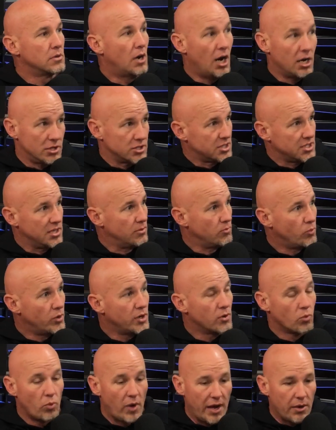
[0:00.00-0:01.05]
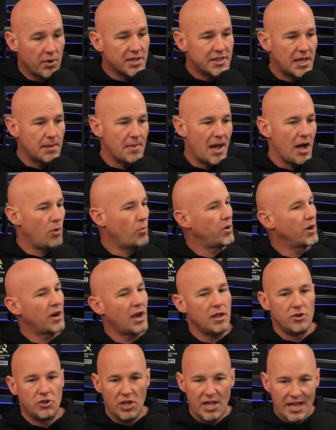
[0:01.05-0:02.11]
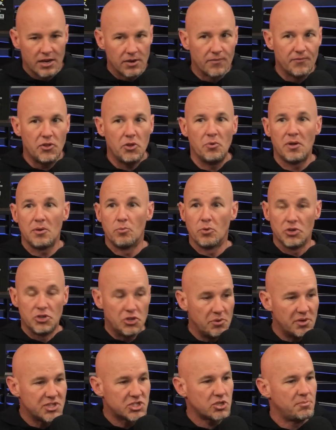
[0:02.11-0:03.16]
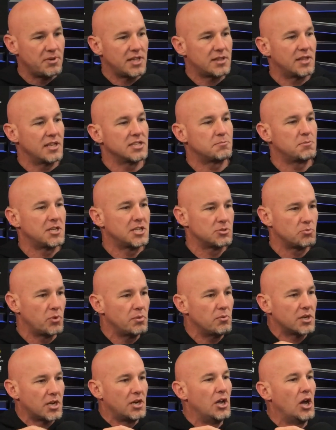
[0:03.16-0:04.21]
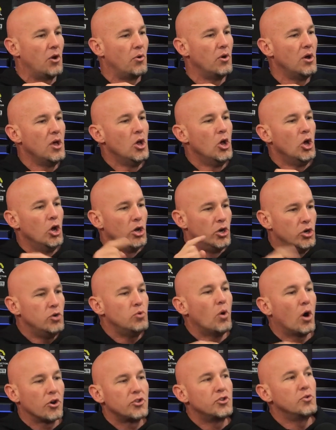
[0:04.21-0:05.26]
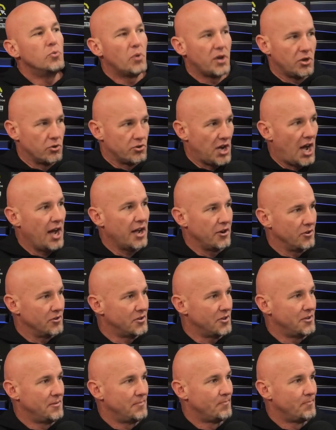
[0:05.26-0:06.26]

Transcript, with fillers: Honestly, yep. we're wearing them out. We're interviewing. We're doing so many things because we want to know, who are you when you're tired?